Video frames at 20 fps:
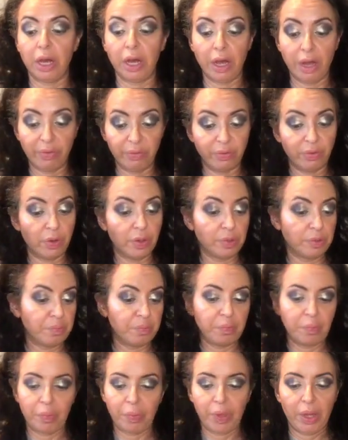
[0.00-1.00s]
I thought,
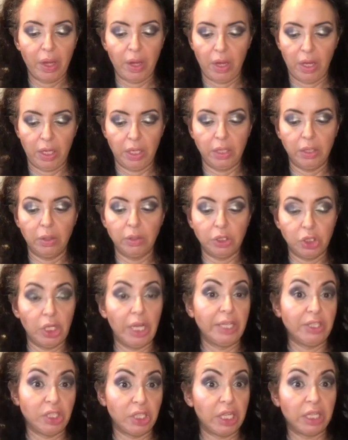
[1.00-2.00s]
you know,
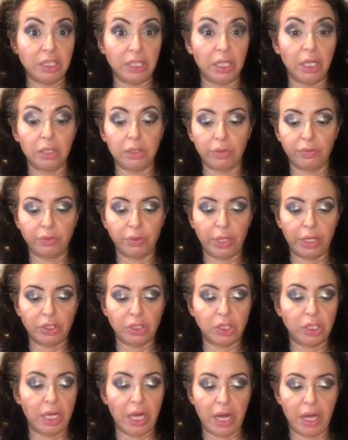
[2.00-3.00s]
she got a lot of traction.